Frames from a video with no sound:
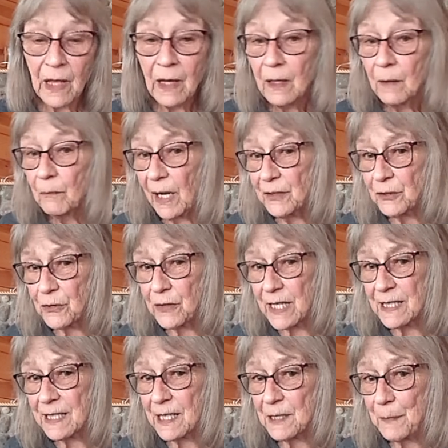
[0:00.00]
Mind you,
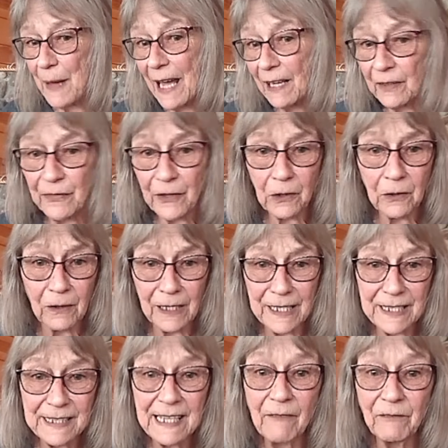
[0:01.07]
this is back in the early
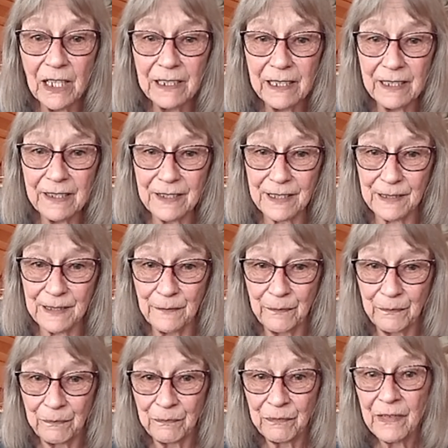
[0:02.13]
70s.
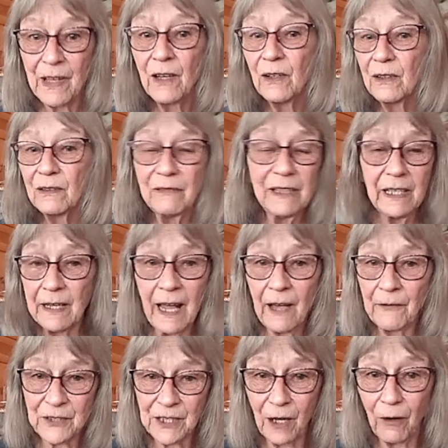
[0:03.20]
We didn't have
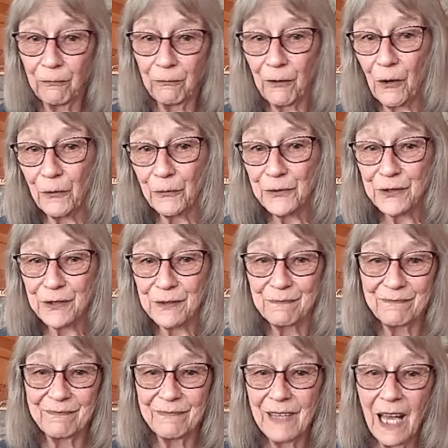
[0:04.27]
cell phones.
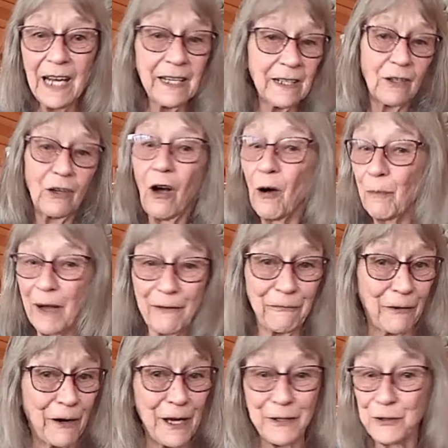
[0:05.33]
I didn't call my
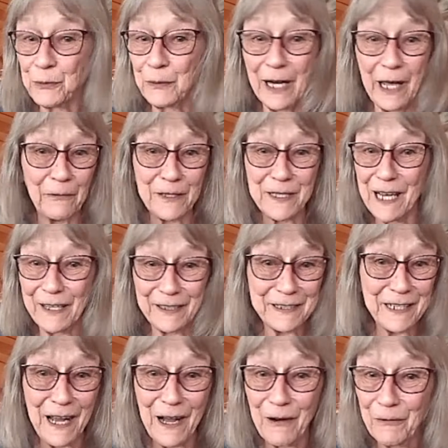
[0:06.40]
friends when I was out of
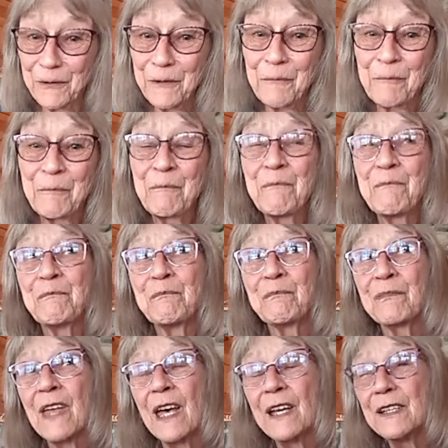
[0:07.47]
town.
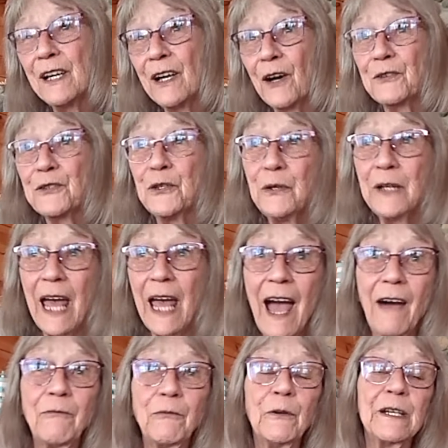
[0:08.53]
You know, two and a
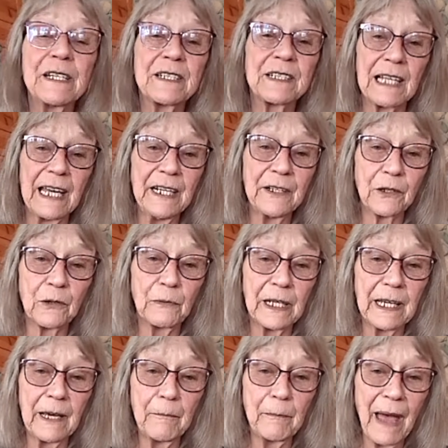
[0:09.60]
half weeks later, we
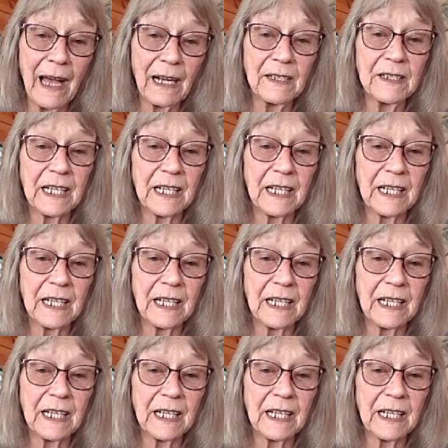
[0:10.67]
get back to